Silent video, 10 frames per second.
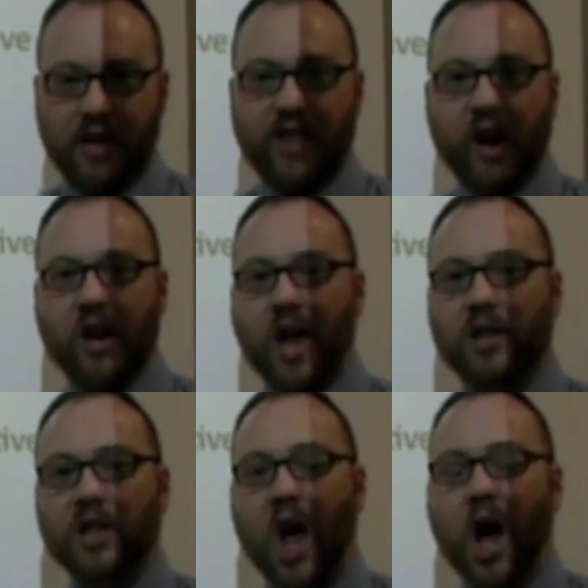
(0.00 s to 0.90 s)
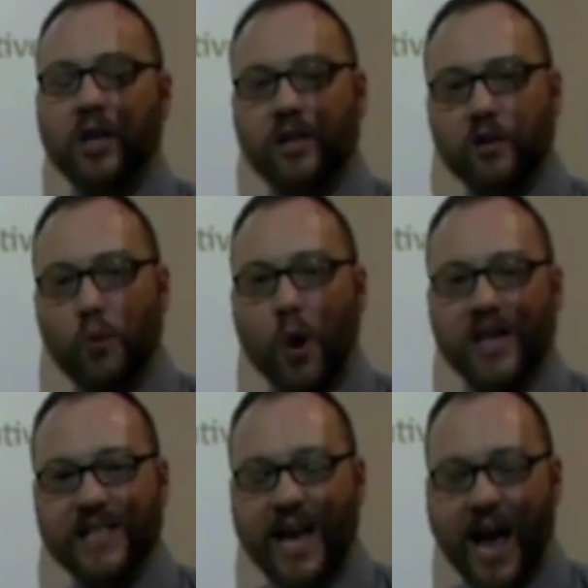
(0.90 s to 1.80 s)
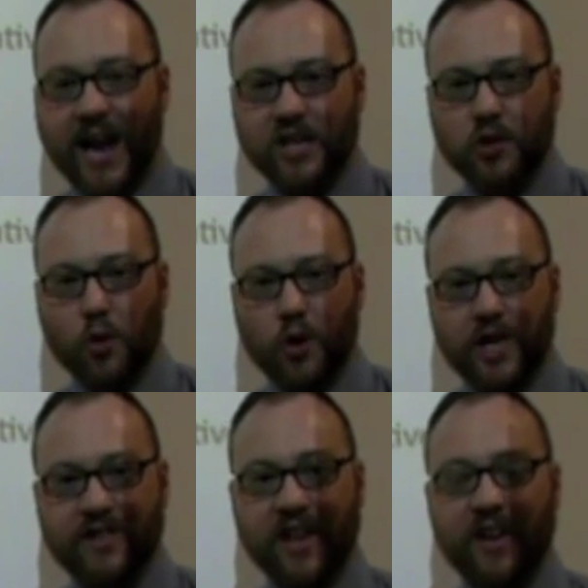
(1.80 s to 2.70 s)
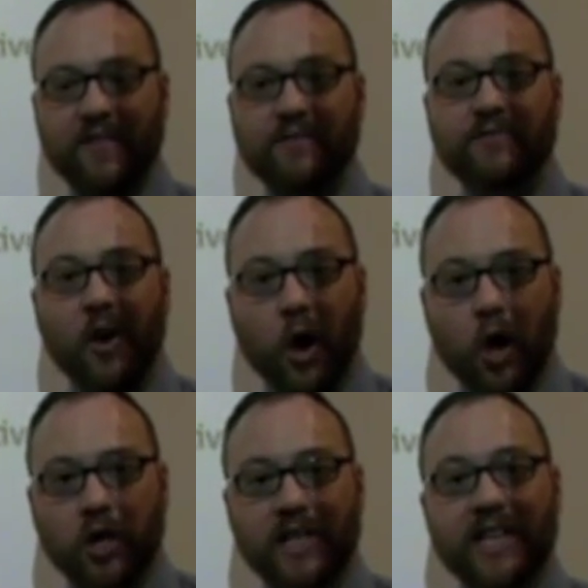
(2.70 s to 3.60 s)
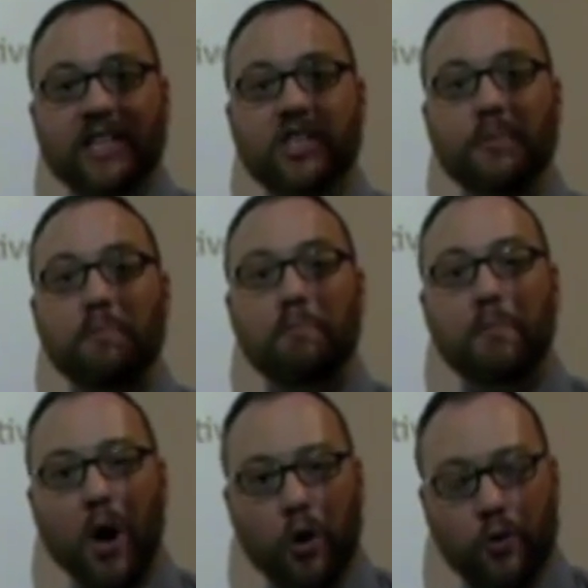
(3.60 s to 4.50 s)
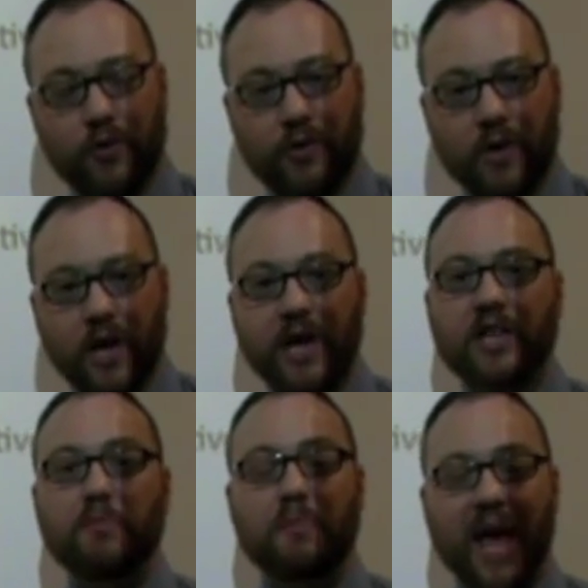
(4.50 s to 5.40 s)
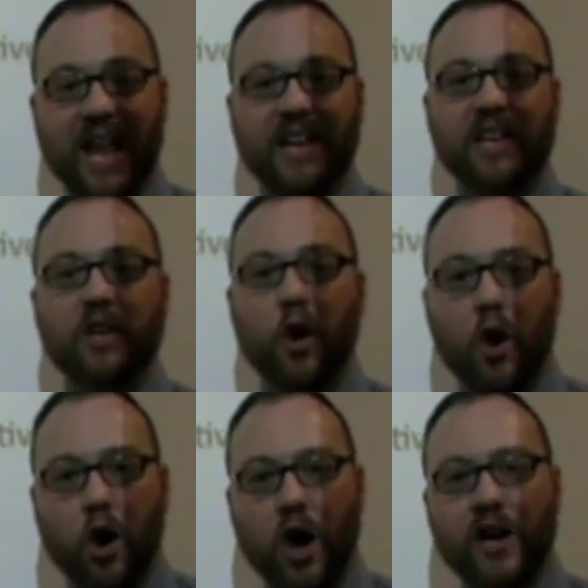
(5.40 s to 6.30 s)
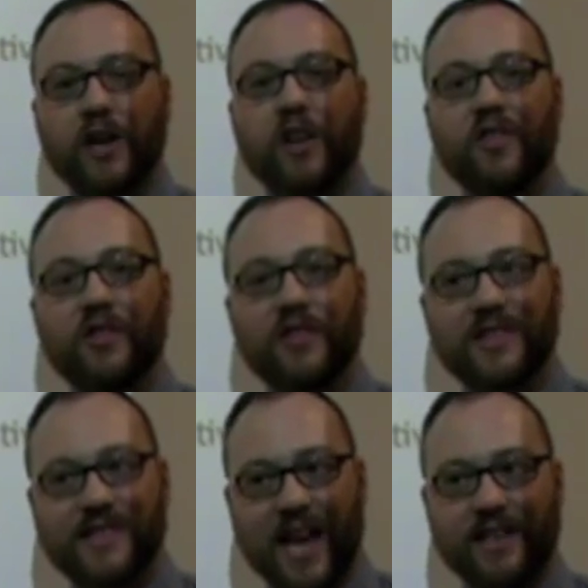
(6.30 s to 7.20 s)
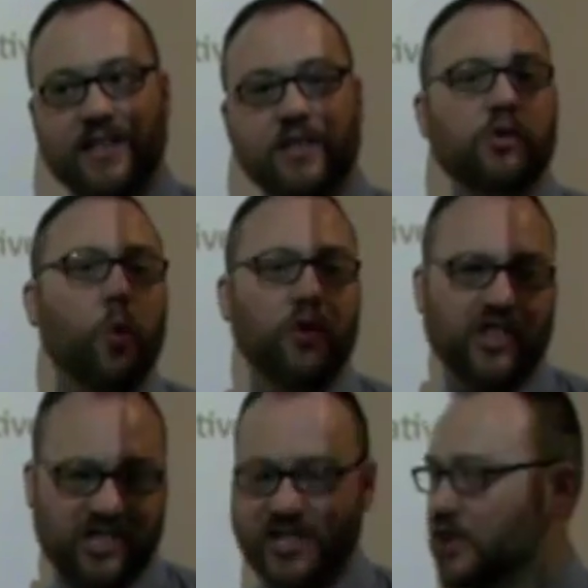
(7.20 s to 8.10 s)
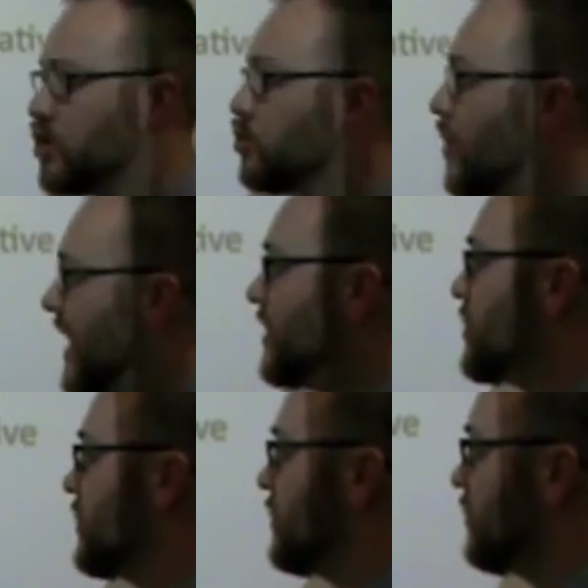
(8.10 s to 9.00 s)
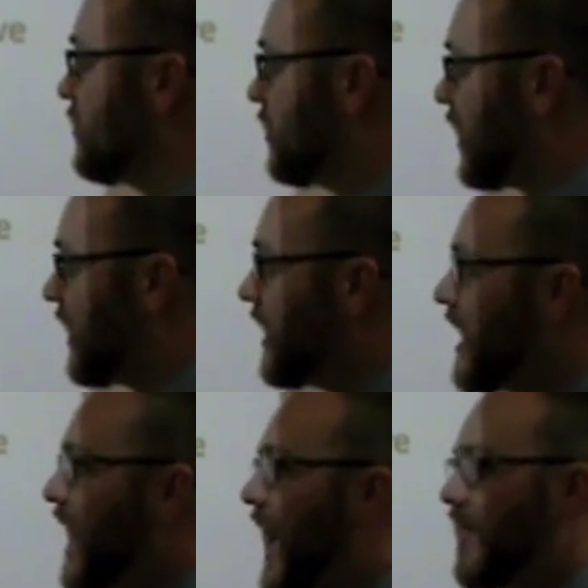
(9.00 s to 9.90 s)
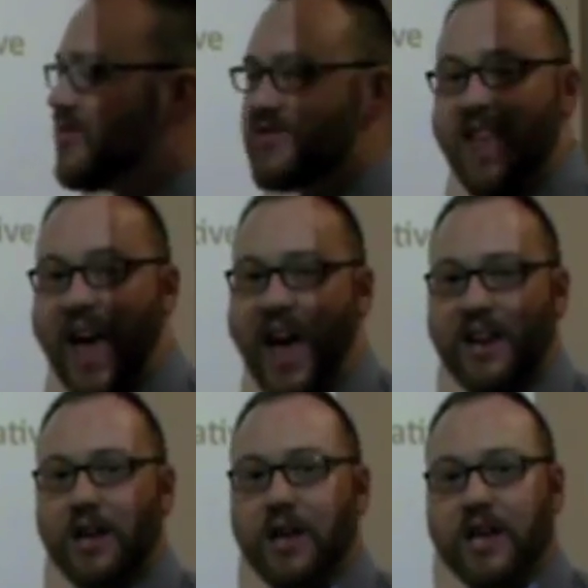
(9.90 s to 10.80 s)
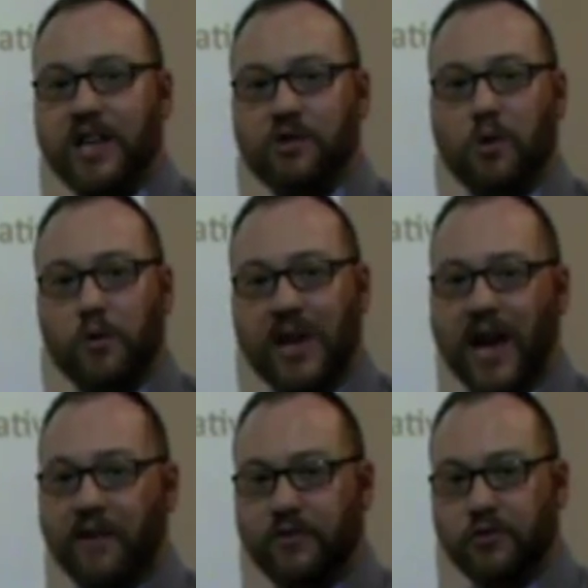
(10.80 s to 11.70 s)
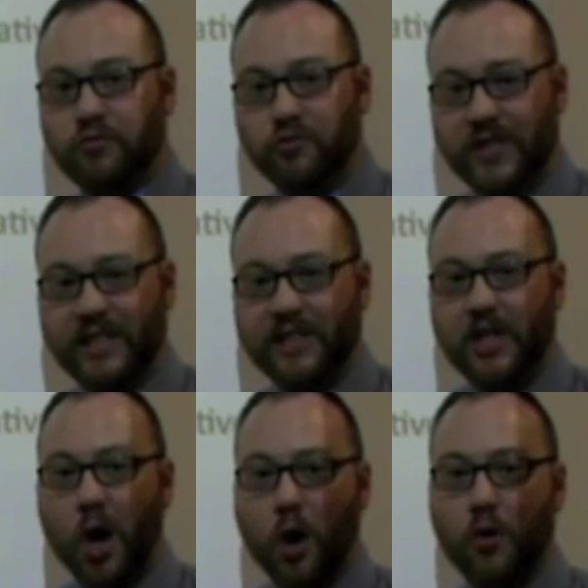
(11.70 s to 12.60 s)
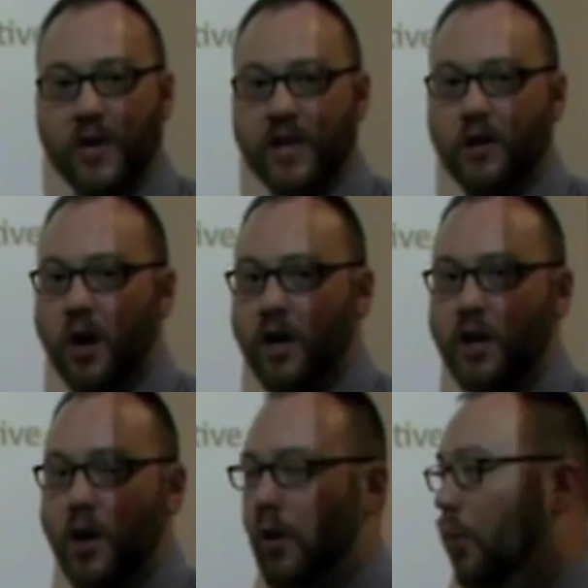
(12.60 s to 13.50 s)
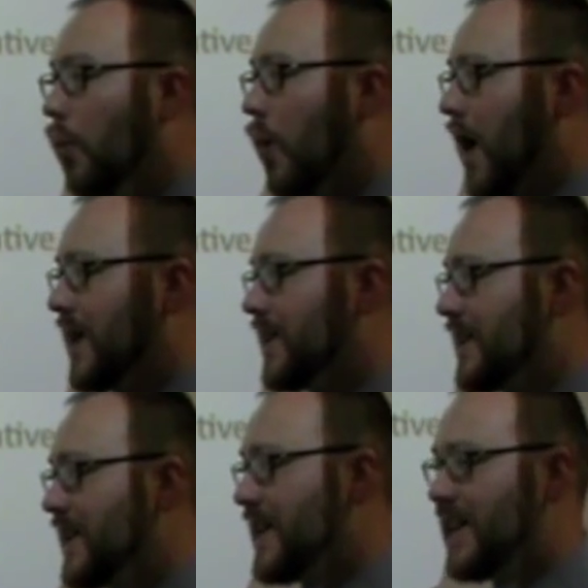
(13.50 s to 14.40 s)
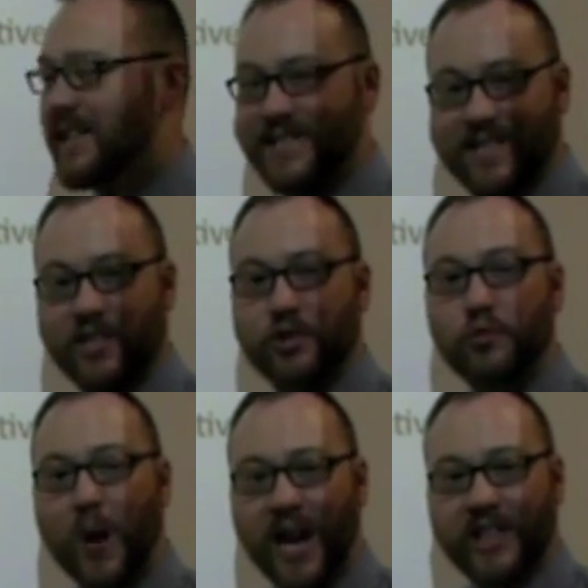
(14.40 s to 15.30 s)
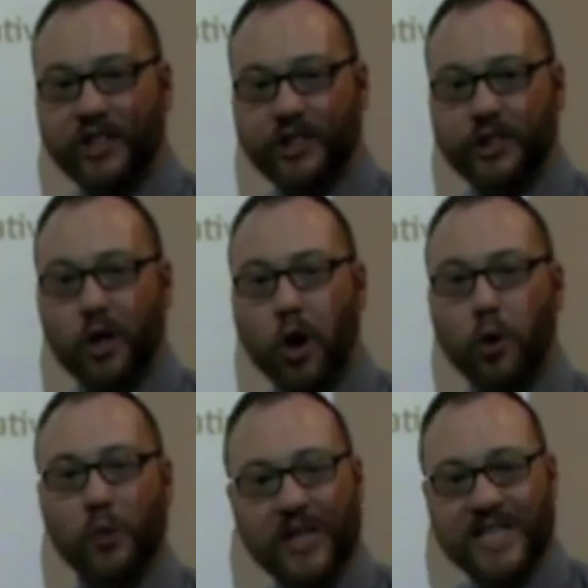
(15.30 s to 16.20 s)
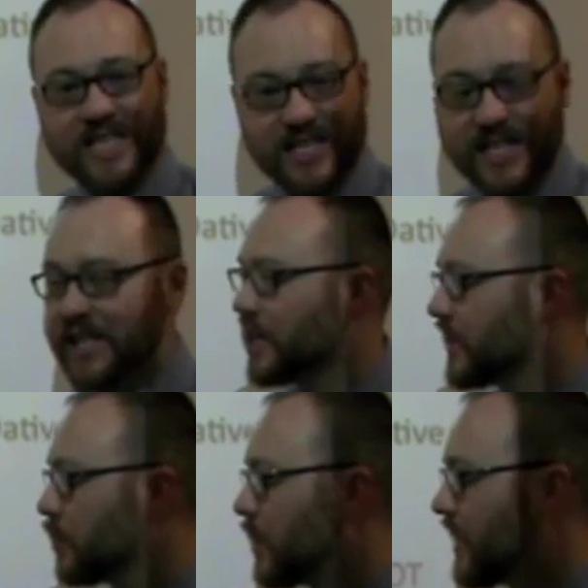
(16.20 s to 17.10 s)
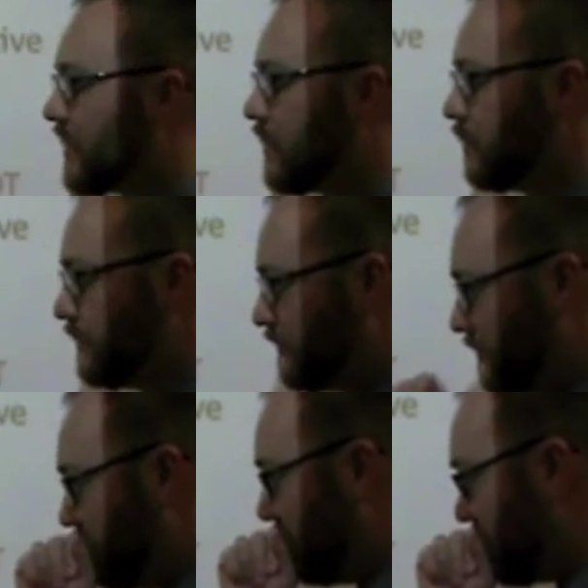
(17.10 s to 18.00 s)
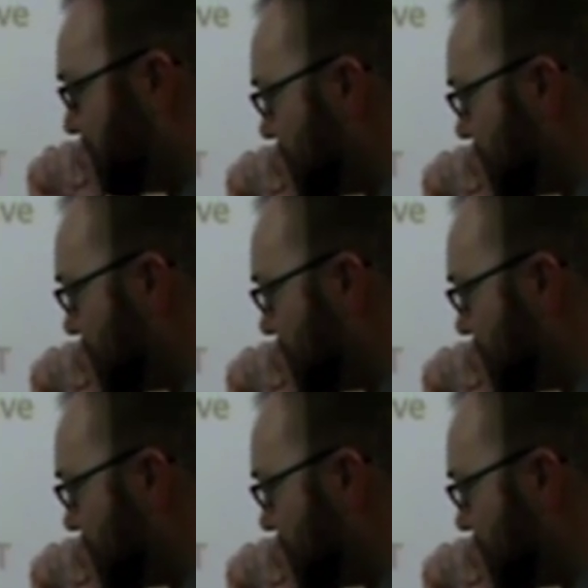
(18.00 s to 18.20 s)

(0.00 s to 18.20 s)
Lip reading: They are not locked into one category. They can fall into both, depending on the sentence or the situation. Okay? And that is what we have to really hone in on. What situation are we dealing with?